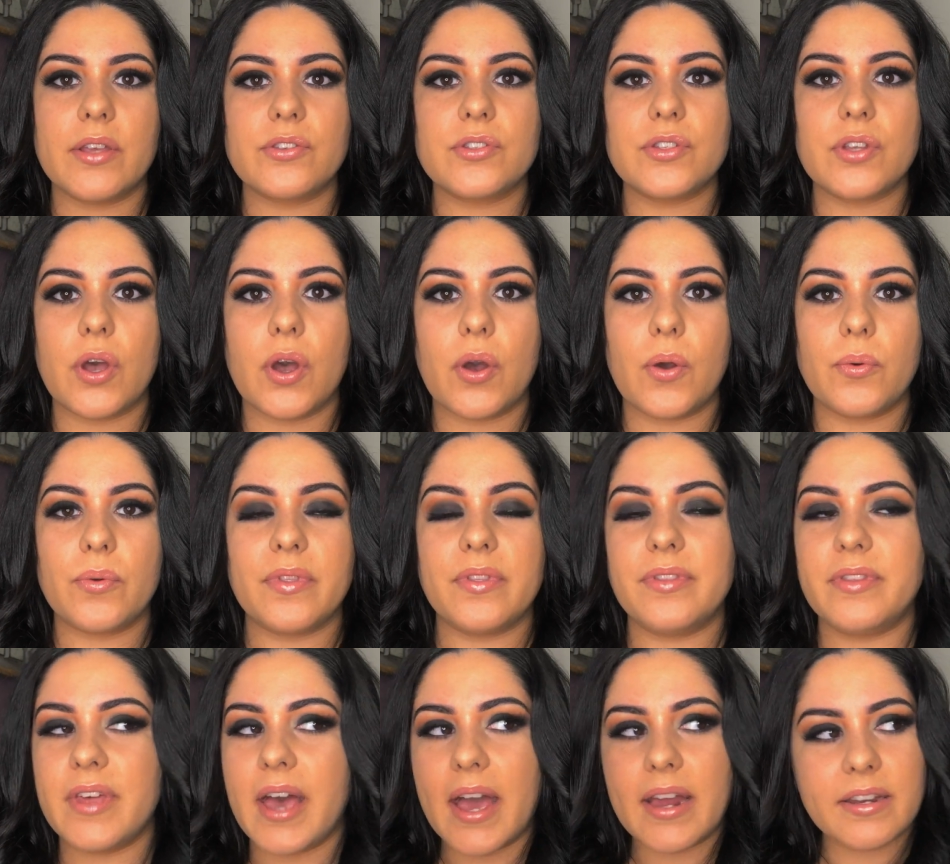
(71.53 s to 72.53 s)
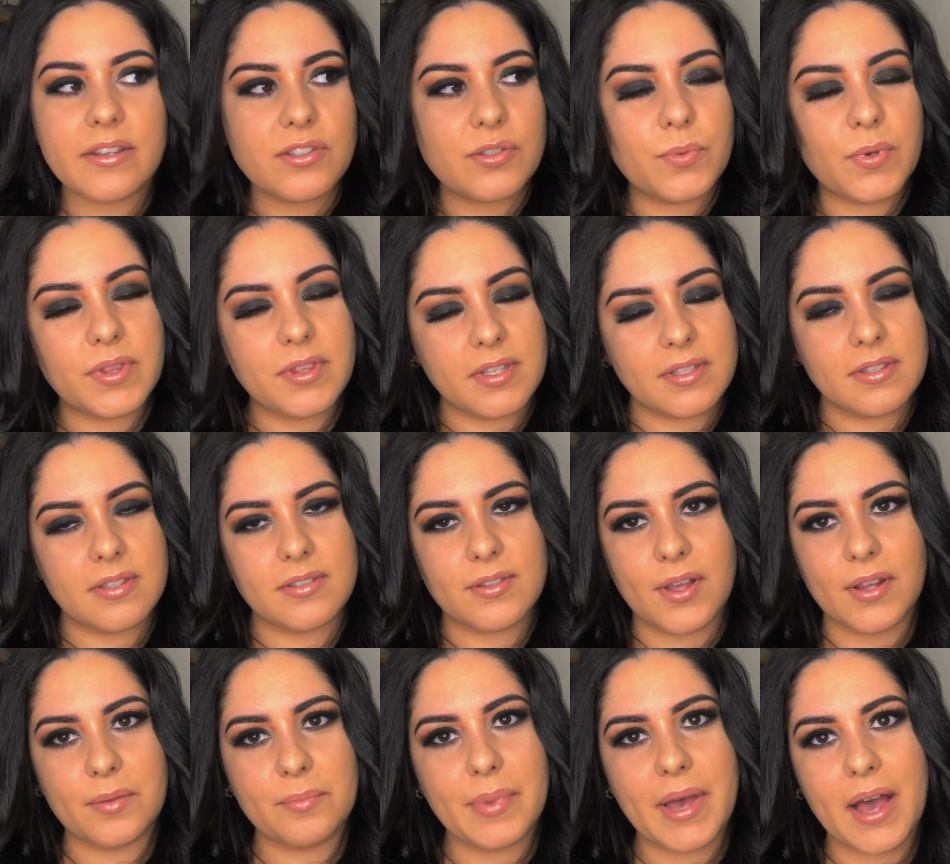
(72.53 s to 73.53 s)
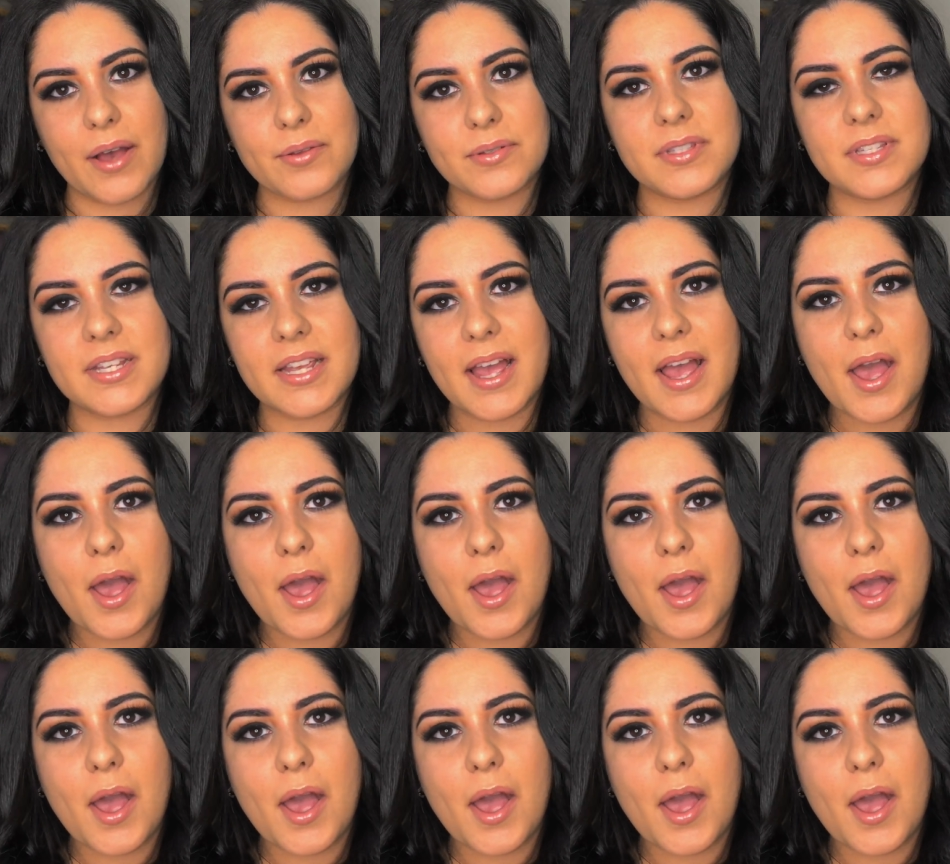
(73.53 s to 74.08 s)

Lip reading: so that is what this is all about.